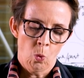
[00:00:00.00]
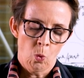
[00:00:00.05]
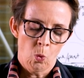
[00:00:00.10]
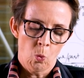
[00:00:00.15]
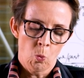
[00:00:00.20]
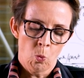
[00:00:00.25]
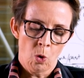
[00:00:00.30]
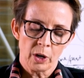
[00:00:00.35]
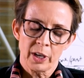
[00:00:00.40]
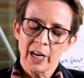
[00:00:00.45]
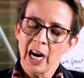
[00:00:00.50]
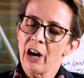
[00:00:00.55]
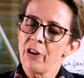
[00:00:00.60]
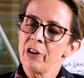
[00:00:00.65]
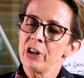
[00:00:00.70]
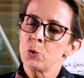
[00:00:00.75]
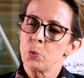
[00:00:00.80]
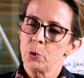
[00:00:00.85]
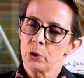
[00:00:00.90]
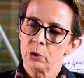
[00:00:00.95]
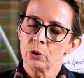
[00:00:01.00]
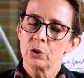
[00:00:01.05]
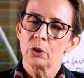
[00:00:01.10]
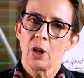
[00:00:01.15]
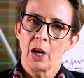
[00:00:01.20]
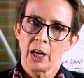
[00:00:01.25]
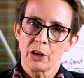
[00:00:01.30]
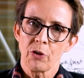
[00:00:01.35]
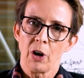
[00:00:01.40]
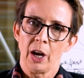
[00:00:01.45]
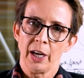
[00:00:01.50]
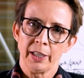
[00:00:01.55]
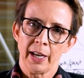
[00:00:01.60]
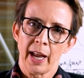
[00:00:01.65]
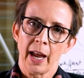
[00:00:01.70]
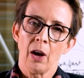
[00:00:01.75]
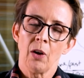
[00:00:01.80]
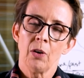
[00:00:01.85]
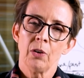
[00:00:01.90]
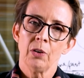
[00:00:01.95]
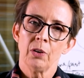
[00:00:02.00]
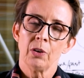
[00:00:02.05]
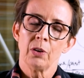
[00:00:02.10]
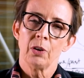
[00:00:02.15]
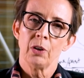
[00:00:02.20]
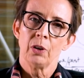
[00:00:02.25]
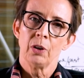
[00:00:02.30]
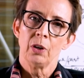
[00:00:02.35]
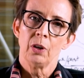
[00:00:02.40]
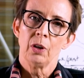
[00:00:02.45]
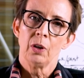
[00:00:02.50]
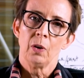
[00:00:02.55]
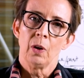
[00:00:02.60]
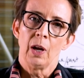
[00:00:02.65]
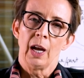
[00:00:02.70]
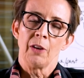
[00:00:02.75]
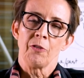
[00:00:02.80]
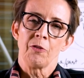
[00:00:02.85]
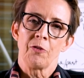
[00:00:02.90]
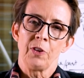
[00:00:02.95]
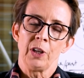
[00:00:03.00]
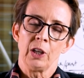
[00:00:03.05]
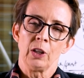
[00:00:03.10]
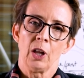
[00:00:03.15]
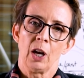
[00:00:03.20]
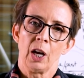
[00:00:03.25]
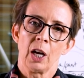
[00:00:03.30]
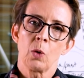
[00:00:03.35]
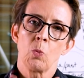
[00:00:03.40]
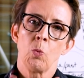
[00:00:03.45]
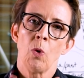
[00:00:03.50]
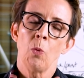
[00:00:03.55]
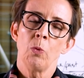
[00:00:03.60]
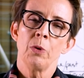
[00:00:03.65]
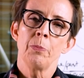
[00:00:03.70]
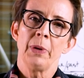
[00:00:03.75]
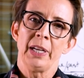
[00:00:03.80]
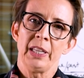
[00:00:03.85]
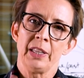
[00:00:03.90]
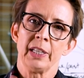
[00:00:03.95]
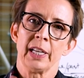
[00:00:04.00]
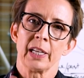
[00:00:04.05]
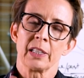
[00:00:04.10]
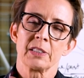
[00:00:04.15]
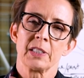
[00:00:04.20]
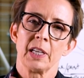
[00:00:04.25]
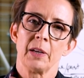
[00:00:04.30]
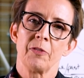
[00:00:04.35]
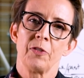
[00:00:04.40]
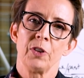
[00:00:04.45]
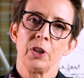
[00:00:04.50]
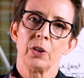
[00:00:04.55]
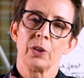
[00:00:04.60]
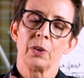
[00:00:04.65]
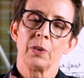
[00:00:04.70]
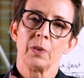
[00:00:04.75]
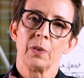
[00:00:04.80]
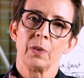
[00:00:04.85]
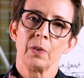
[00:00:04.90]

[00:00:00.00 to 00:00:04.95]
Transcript: what courage would look like right now and feel like, what would be the next step for you?